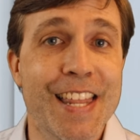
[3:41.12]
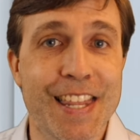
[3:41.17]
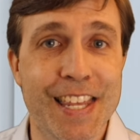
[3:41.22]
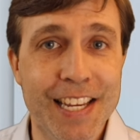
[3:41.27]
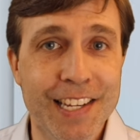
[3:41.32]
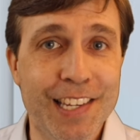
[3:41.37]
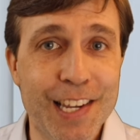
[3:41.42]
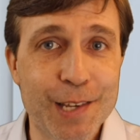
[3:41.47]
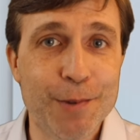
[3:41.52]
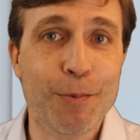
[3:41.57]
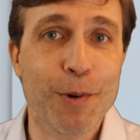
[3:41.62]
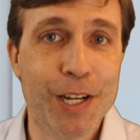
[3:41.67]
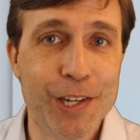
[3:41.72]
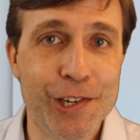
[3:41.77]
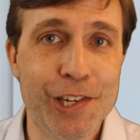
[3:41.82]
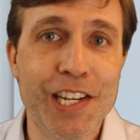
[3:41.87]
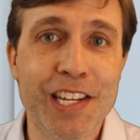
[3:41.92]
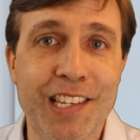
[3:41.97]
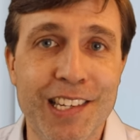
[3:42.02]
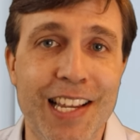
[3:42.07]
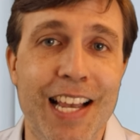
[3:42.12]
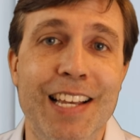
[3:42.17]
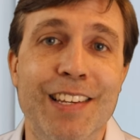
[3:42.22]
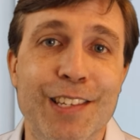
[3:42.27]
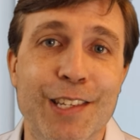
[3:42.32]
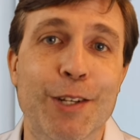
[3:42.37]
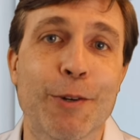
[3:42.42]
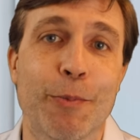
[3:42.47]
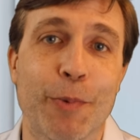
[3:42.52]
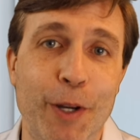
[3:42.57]
this is what she says
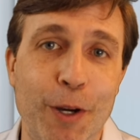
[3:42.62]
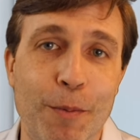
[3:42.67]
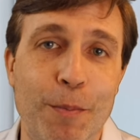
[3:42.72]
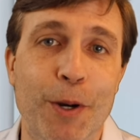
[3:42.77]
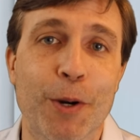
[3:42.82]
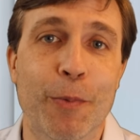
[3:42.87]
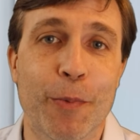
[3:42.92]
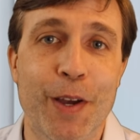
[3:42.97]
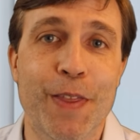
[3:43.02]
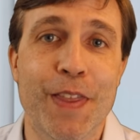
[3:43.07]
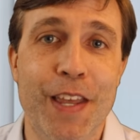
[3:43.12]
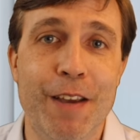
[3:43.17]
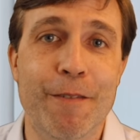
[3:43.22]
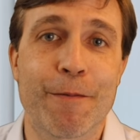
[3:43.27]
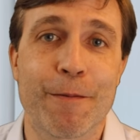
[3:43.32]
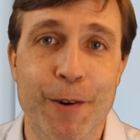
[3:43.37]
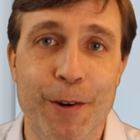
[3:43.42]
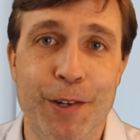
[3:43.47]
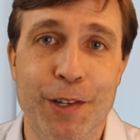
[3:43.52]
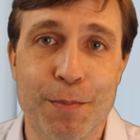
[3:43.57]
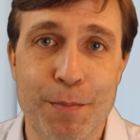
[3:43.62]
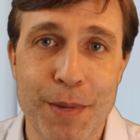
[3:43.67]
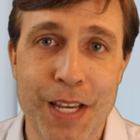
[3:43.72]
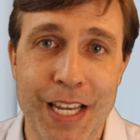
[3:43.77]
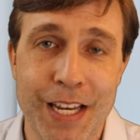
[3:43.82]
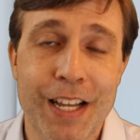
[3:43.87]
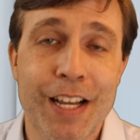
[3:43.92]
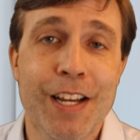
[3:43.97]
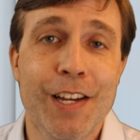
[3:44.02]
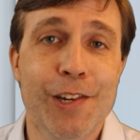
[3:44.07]
to Wilbur when they first
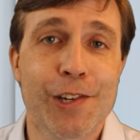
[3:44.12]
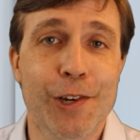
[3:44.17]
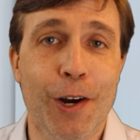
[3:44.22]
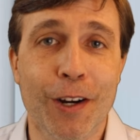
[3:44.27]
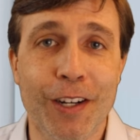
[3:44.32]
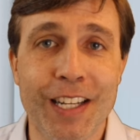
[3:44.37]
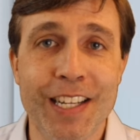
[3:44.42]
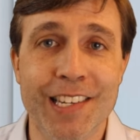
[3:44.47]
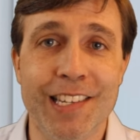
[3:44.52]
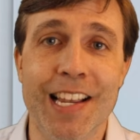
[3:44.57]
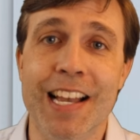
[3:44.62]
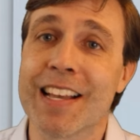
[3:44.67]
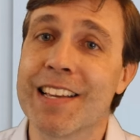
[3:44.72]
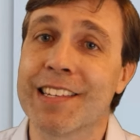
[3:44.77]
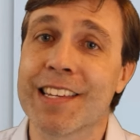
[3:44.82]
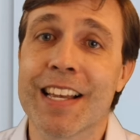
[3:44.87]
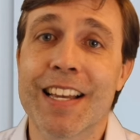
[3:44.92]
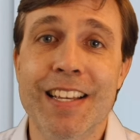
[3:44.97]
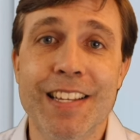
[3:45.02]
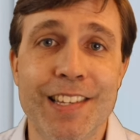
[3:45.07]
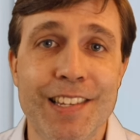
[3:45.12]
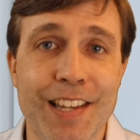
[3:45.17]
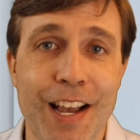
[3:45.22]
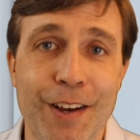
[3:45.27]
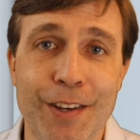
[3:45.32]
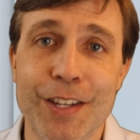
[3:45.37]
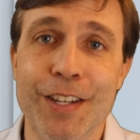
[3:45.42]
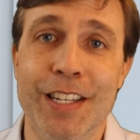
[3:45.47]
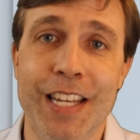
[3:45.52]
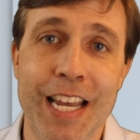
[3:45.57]
meet. Charlotte says,
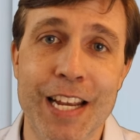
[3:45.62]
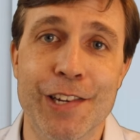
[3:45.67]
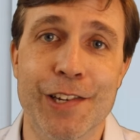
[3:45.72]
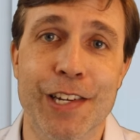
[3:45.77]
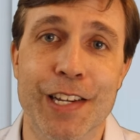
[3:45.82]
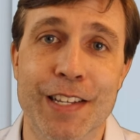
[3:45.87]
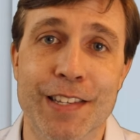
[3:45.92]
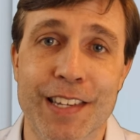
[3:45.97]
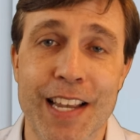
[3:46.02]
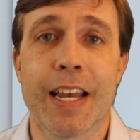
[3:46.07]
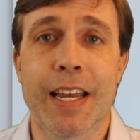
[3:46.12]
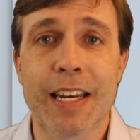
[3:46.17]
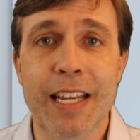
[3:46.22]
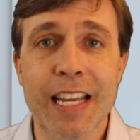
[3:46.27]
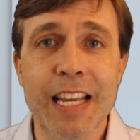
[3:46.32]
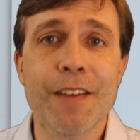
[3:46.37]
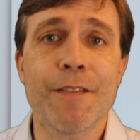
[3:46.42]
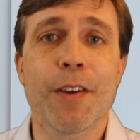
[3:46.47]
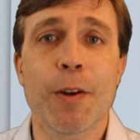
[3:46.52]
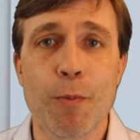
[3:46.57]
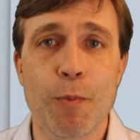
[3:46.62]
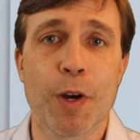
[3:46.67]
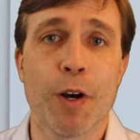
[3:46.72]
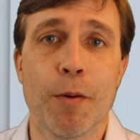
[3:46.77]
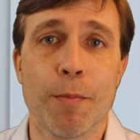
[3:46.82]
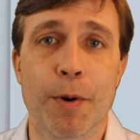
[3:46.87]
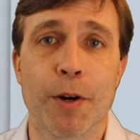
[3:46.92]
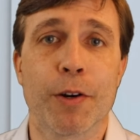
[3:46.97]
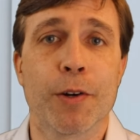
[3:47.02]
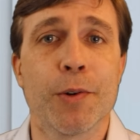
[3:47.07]
Salutations. And even
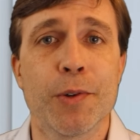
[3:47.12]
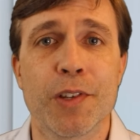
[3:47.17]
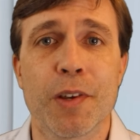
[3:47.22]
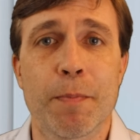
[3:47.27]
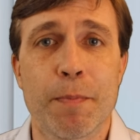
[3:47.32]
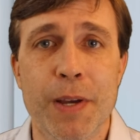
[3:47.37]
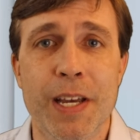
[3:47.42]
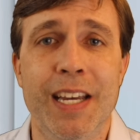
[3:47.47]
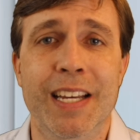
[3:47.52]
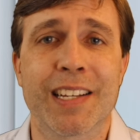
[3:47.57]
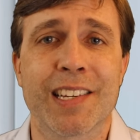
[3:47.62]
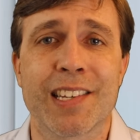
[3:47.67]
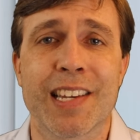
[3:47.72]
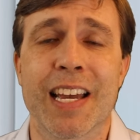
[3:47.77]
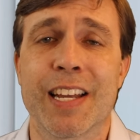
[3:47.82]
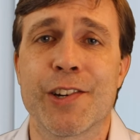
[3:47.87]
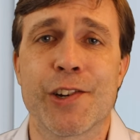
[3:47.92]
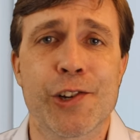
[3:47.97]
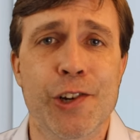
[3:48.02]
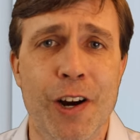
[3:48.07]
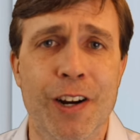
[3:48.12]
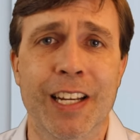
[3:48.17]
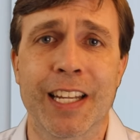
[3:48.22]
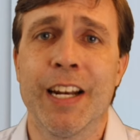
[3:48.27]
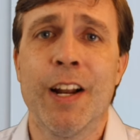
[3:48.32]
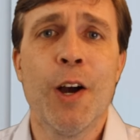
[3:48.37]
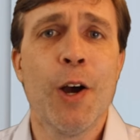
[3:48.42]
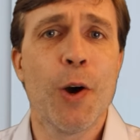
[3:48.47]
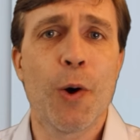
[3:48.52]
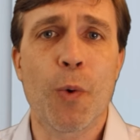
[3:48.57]
Wilbur, who's a pig, said,
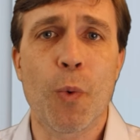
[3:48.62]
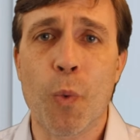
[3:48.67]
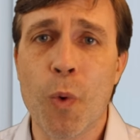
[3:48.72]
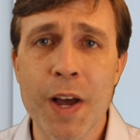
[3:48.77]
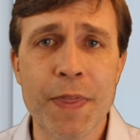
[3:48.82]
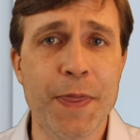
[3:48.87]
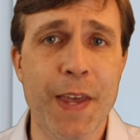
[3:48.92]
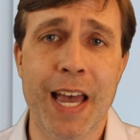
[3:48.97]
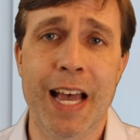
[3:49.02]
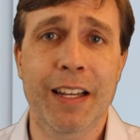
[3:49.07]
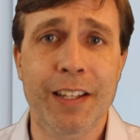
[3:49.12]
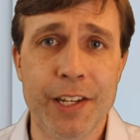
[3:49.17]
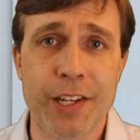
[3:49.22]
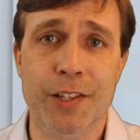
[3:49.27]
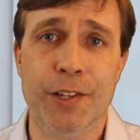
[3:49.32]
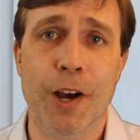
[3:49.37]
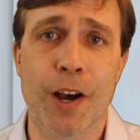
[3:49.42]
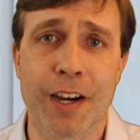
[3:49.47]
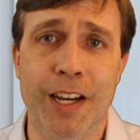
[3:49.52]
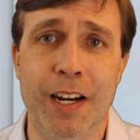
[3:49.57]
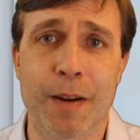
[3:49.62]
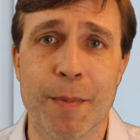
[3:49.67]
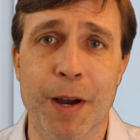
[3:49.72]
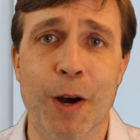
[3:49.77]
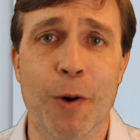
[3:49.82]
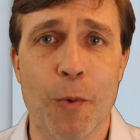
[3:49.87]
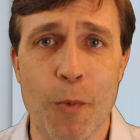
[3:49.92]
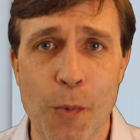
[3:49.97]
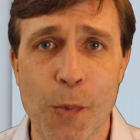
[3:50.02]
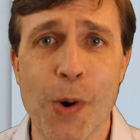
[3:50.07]
Charlotte, what the hell are you talking
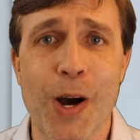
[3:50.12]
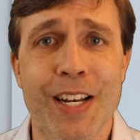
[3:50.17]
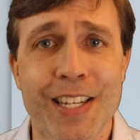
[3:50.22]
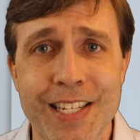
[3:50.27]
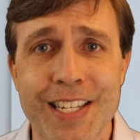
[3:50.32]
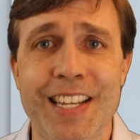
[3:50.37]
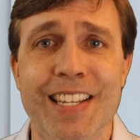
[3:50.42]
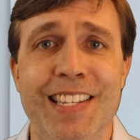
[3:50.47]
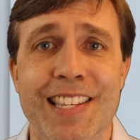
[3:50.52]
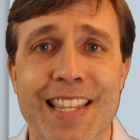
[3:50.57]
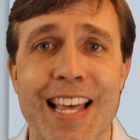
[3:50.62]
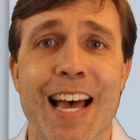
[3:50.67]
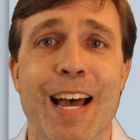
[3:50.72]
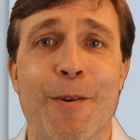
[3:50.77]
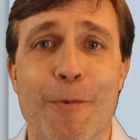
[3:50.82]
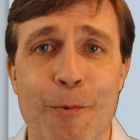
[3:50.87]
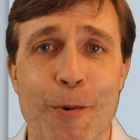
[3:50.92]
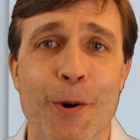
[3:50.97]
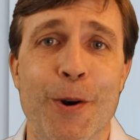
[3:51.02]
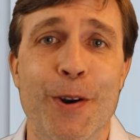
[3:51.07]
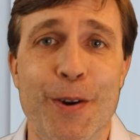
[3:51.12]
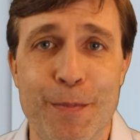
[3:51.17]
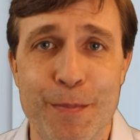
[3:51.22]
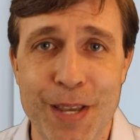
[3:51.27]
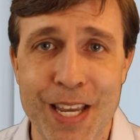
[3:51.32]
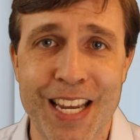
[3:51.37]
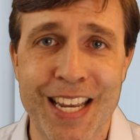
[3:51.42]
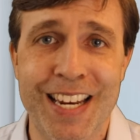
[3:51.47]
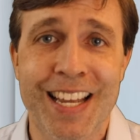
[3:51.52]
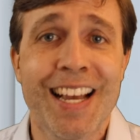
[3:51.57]
about? What does that word
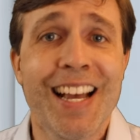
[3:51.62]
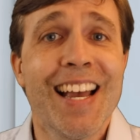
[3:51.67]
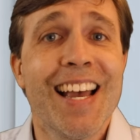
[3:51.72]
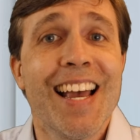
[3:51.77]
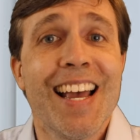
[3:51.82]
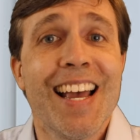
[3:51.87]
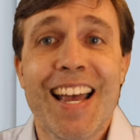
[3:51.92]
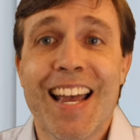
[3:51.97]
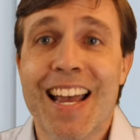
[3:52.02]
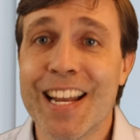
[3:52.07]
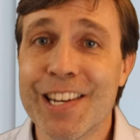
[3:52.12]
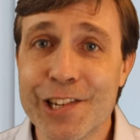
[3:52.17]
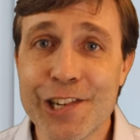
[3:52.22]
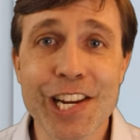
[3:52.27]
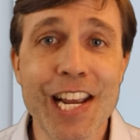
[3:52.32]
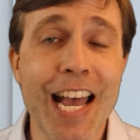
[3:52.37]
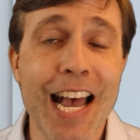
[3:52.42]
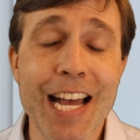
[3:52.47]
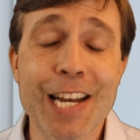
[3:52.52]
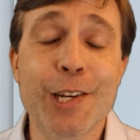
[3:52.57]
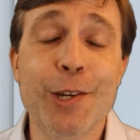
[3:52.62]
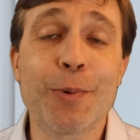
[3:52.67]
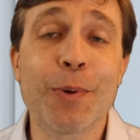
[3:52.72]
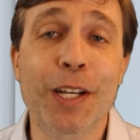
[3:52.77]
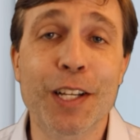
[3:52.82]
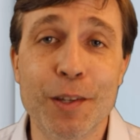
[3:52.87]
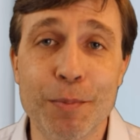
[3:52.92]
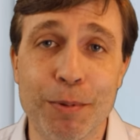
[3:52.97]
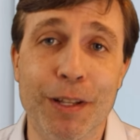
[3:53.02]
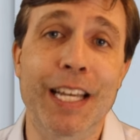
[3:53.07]
mean? and she had to
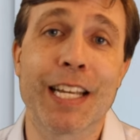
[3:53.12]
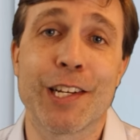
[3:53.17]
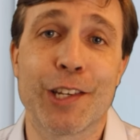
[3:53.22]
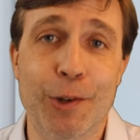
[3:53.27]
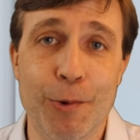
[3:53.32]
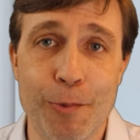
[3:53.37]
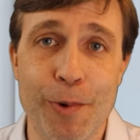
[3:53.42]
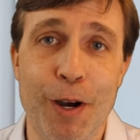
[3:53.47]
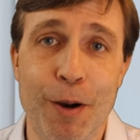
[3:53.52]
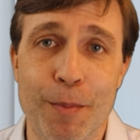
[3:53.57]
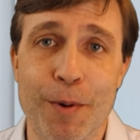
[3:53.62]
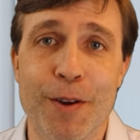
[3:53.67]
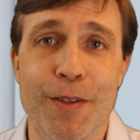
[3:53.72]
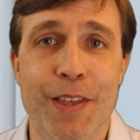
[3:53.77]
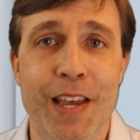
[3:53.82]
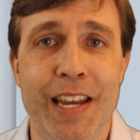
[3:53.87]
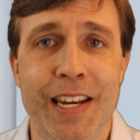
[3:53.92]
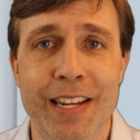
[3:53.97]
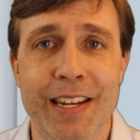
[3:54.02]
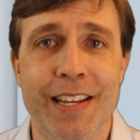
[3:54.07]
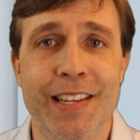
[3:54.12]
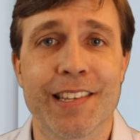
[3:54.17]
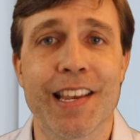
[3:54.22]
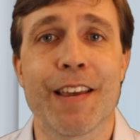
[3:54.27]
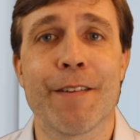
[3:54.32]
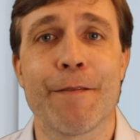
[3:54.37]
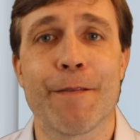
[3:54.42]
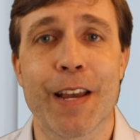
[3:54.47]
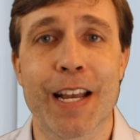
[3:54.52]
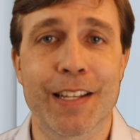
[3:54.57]
explain to Wilbur that it is
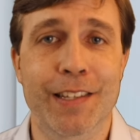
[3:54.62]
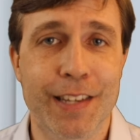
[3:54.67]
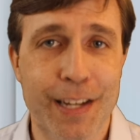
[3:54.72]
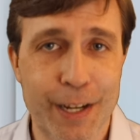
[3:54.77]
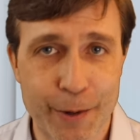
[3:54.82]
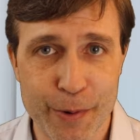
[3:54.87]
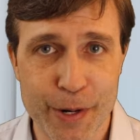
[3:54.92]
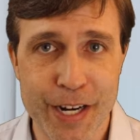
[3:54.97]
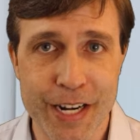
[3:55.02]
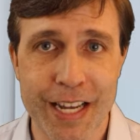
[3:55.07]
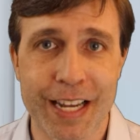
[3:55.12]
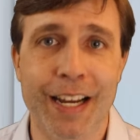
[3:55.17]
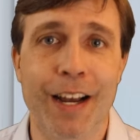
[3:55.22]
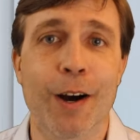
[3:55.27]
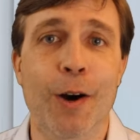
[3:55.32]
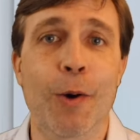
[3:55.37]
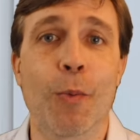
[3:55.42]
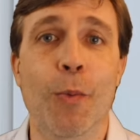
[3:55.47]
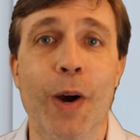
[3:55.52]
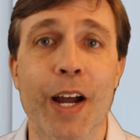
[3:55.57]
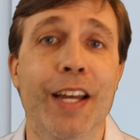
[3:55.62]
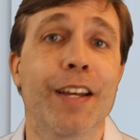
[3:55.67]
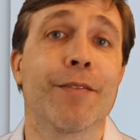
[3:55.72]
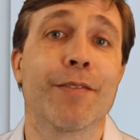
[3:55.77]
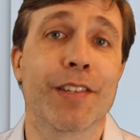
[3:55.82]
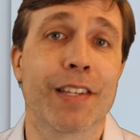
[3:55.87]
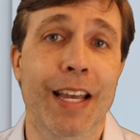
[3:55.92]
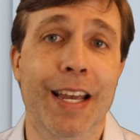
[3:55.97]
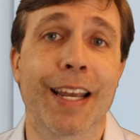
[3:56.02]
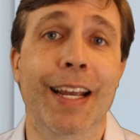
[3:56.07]
a fancy greeting, a way of
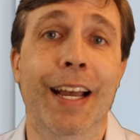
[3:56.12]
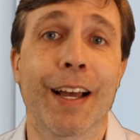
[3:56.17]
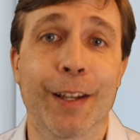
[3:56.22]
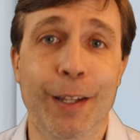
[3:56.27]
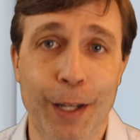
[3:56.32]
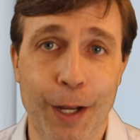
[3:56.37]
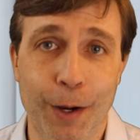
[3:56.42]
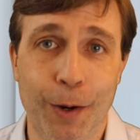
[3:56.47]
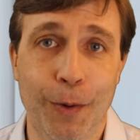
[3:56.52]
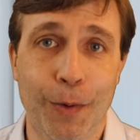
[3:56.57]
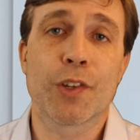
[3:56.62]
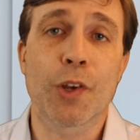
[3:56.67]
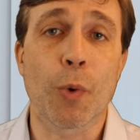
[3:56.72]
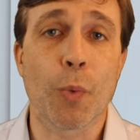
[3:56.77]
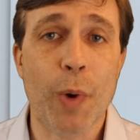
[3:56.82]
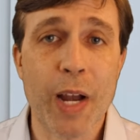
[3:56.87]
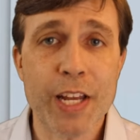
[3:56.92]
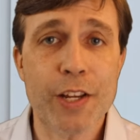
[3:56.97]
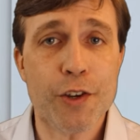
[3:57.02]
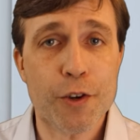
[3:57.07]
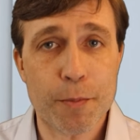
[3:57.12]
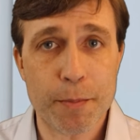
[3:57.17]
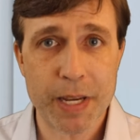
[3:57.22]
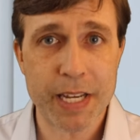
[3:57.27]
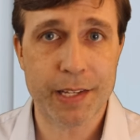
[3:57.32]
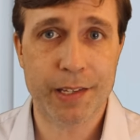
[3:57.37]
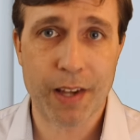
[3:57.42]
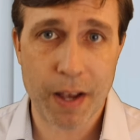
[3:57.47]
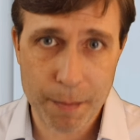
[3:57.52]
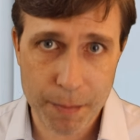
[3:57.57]
saying hello. So when you
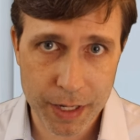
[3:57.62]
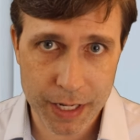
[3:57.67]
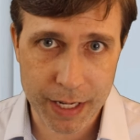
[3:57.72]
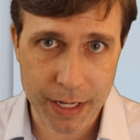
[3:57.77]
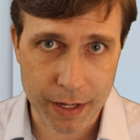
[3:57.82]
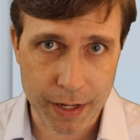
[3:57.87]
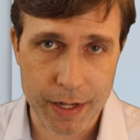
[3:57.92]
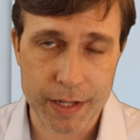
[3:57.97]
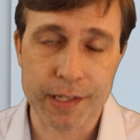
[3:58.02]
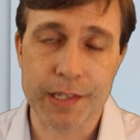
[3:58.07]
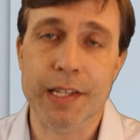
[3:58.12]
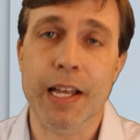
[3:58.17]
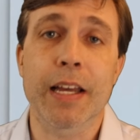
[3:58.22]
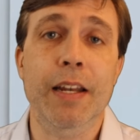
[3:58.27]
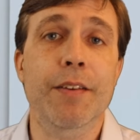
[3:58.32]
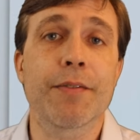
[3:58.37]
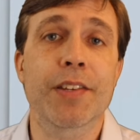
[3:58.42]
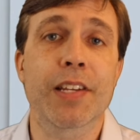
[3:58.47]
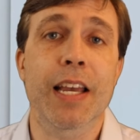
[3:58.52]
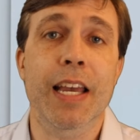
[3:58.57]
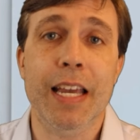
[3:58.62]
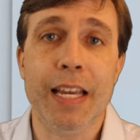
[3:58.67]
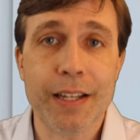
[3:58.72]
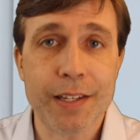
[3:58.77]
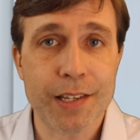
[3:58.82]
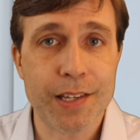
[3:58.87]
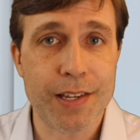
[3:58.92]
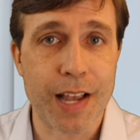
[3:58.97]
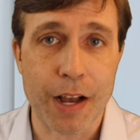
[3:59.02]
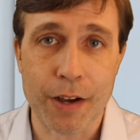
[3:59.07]
meet somebody, instead of saying
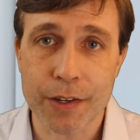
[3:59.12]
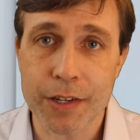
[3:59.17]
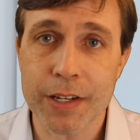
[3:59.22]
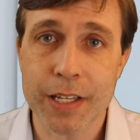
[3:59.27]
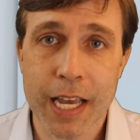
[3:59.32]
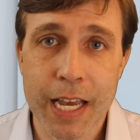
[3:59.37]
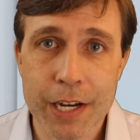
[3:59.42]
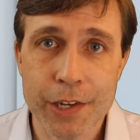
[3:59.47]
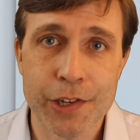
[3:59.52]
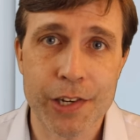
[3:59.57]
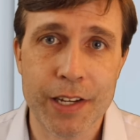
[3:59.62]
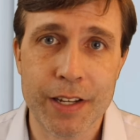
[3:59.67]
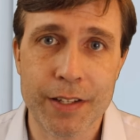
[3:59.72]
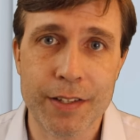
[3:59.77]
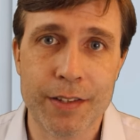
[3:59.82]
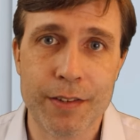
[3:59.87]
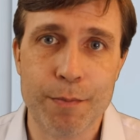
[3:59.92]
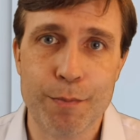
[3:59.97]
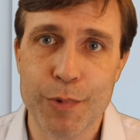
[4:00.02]
salutations,